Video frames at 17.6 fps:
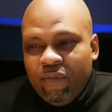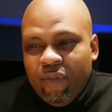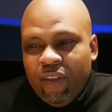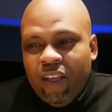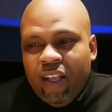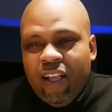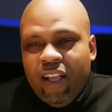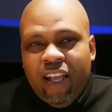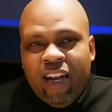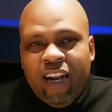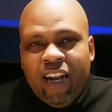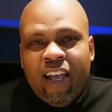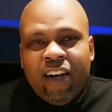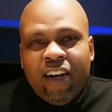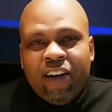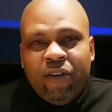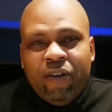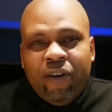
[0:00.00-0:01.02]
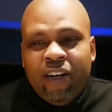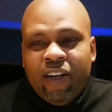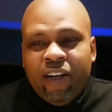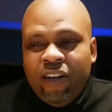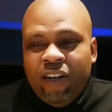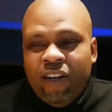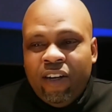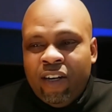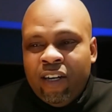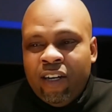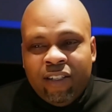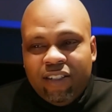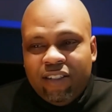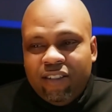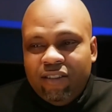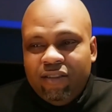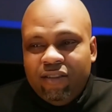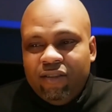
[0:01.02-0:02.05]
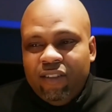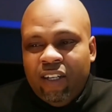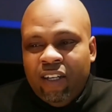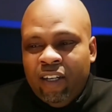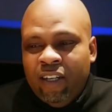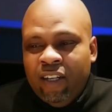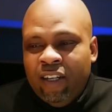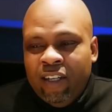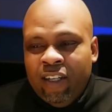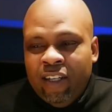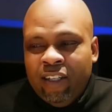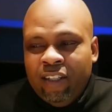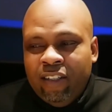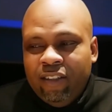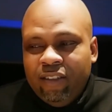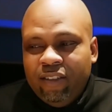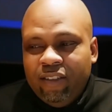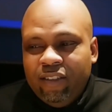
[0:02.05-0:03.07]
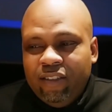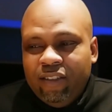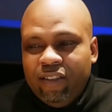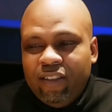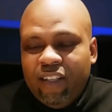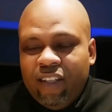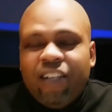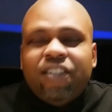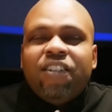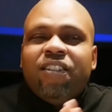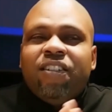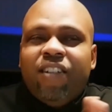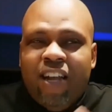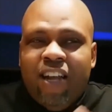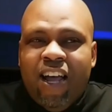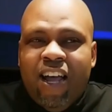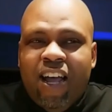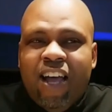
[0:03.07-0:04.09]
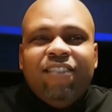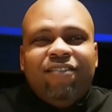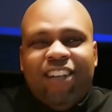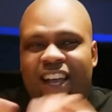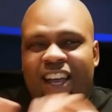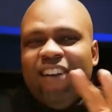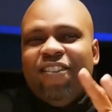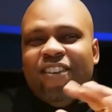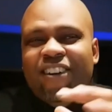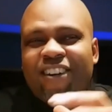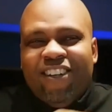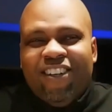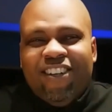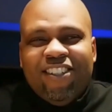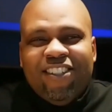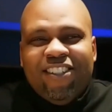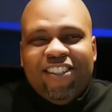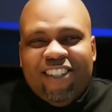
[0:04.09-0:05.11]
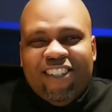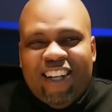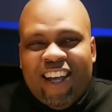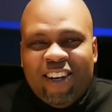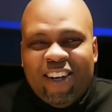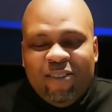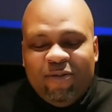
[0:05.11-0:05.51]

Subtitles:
and I had credit cards. Let's just say that I had credit cards, a lot of them.